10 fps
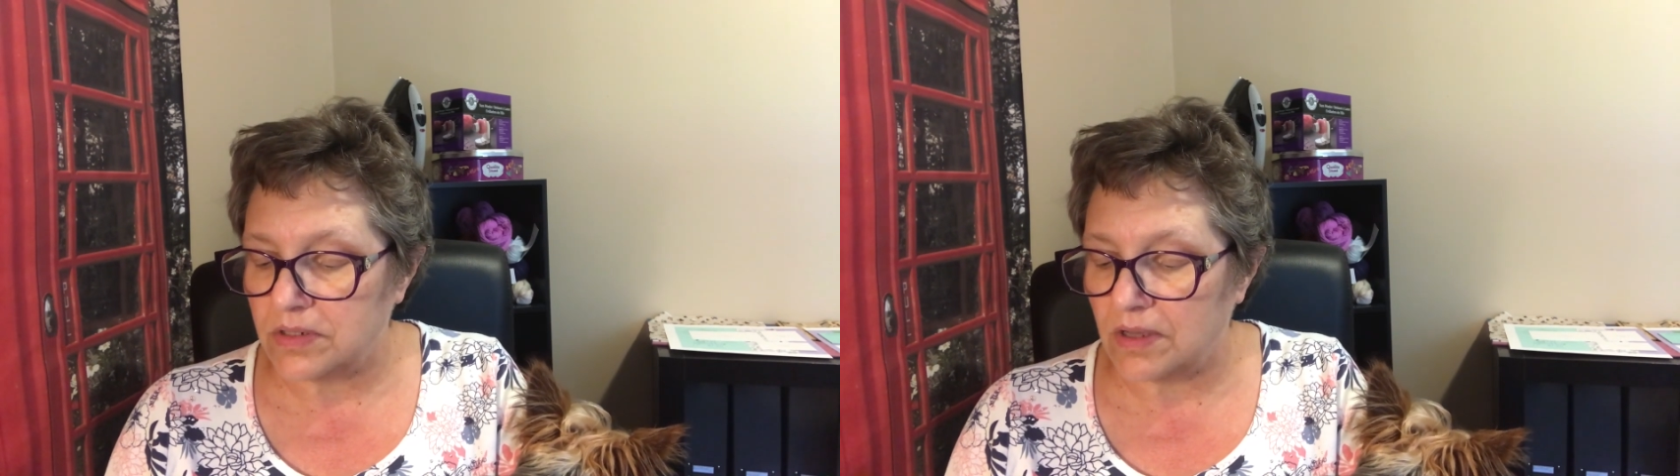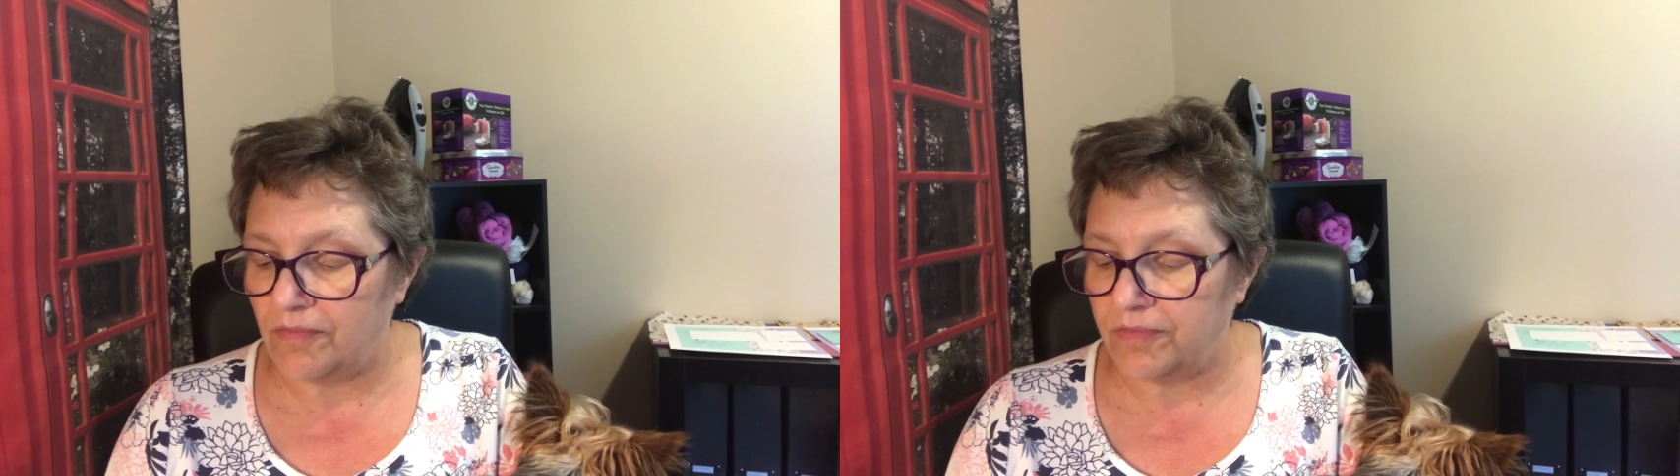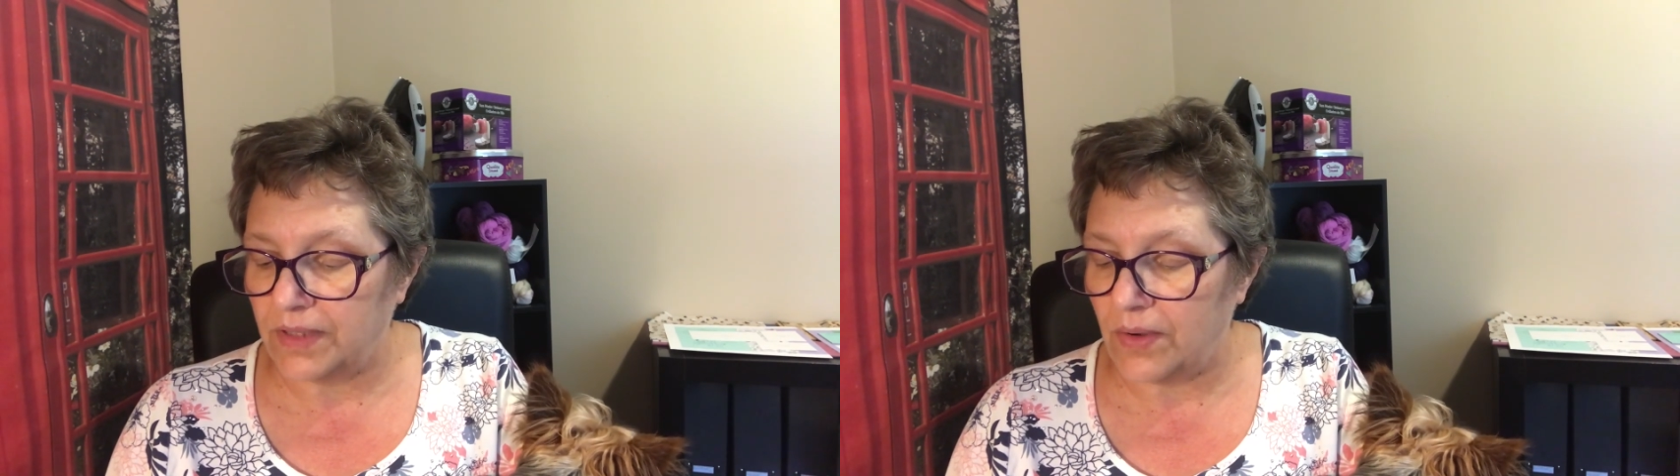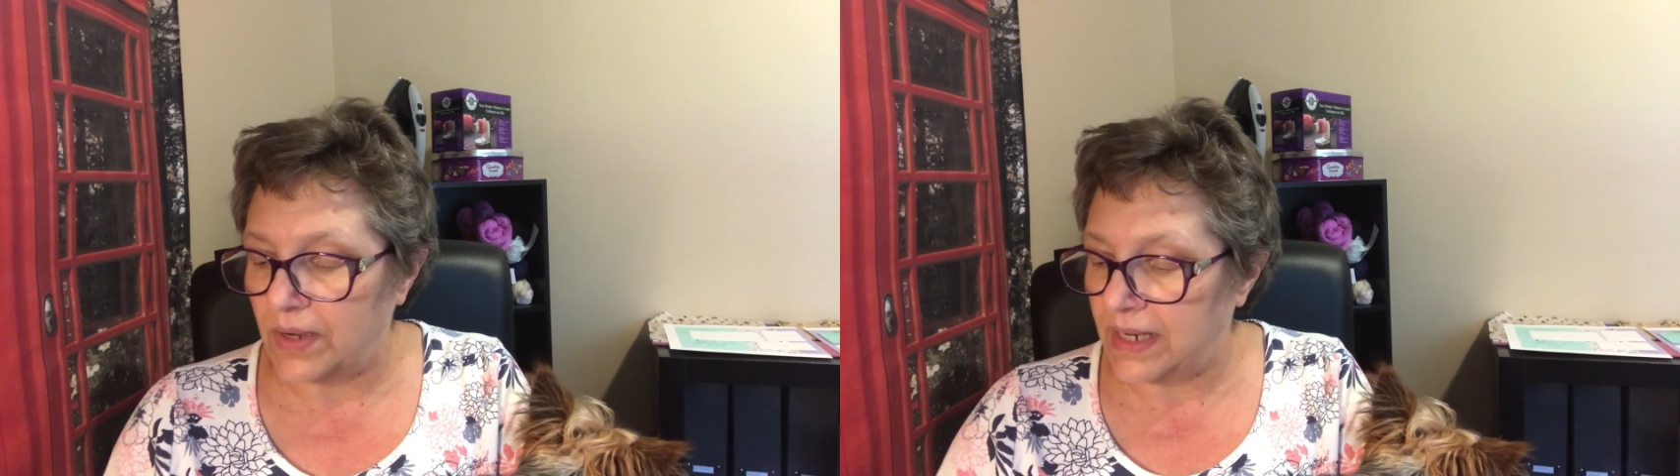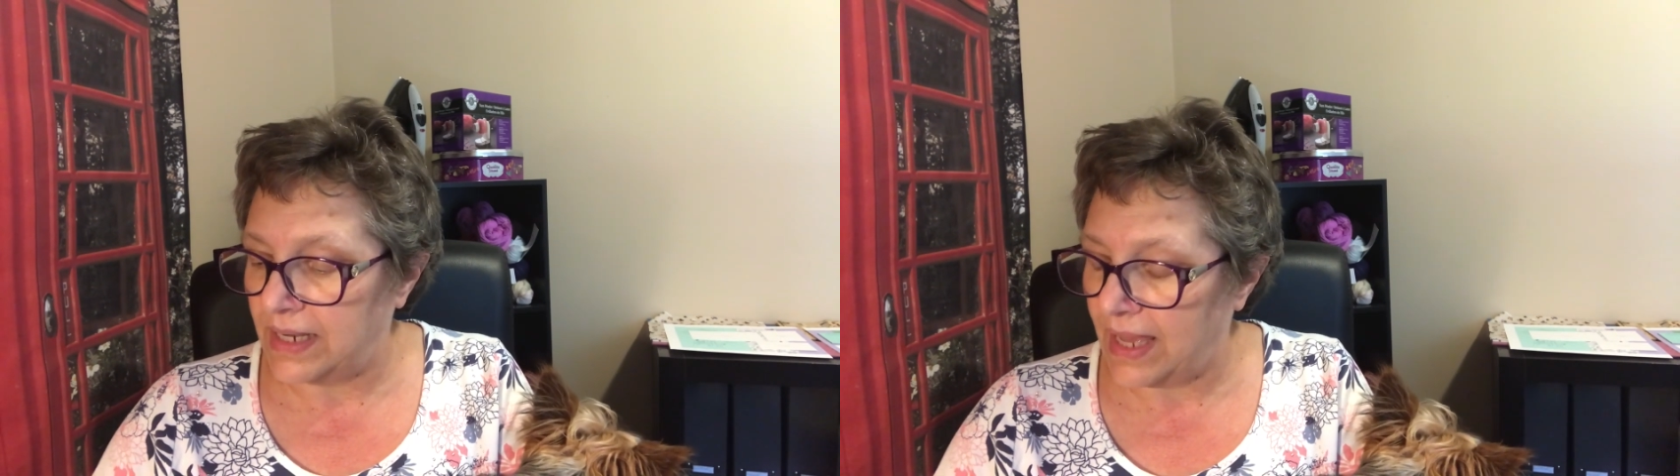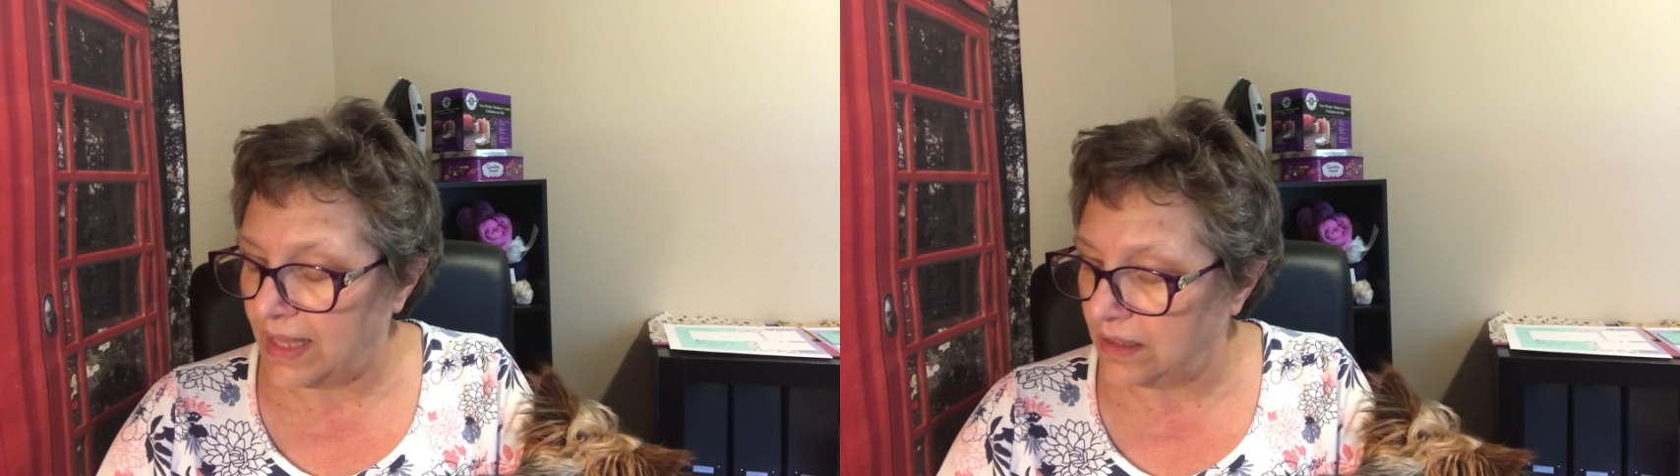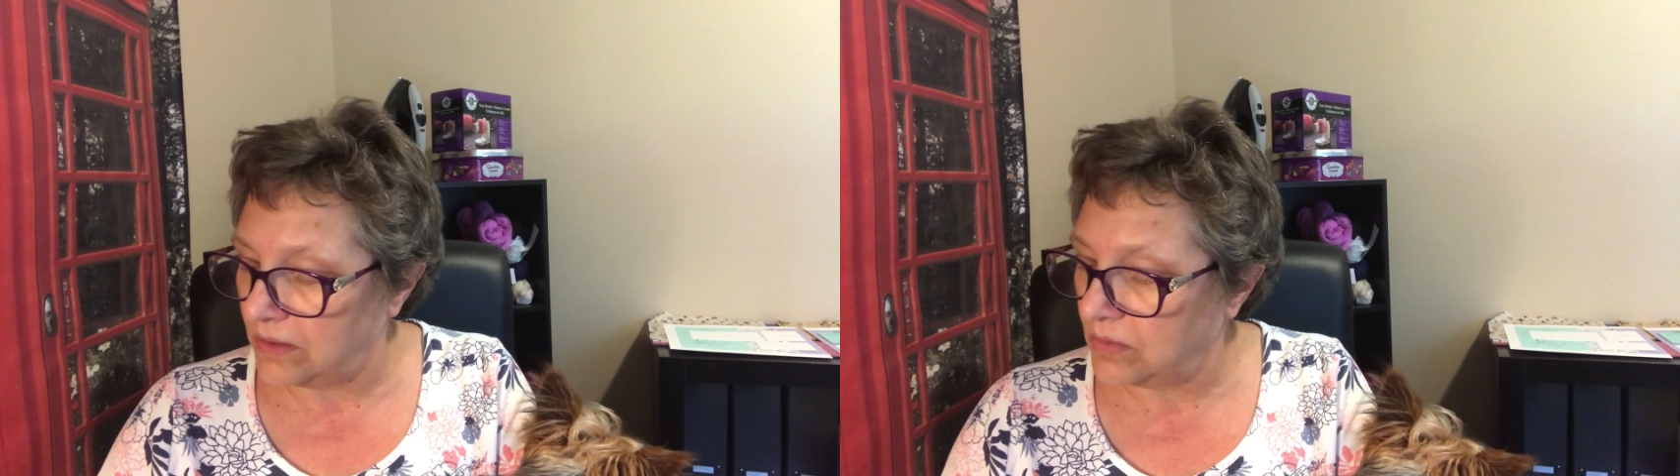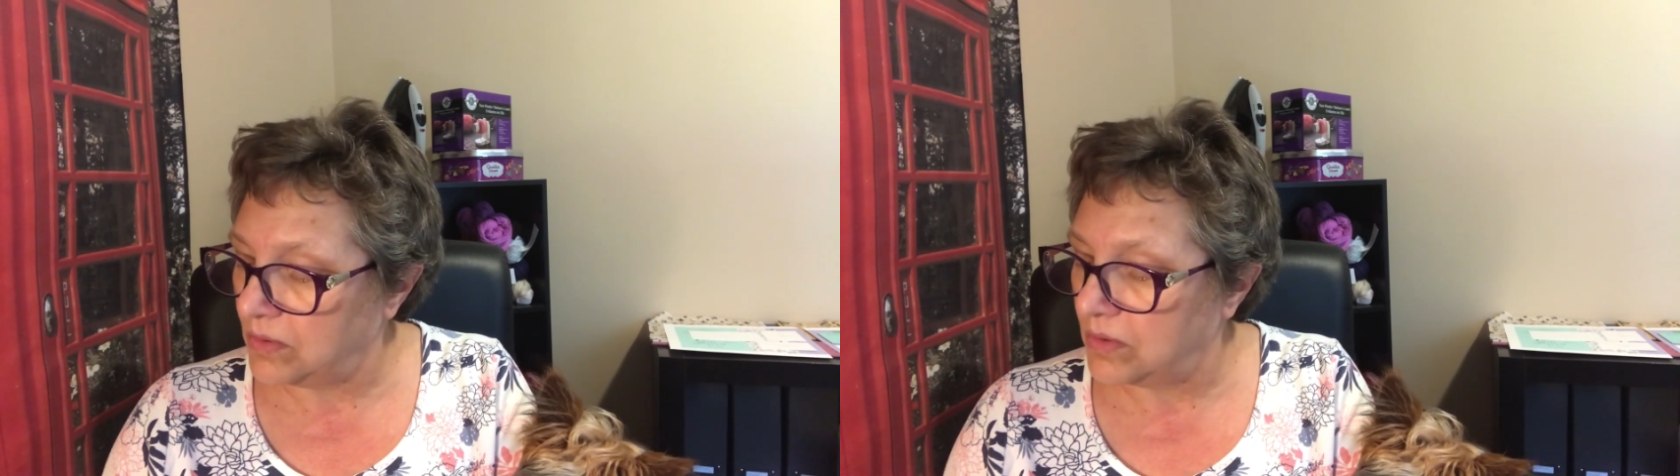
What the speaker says: sunflower, and aloe.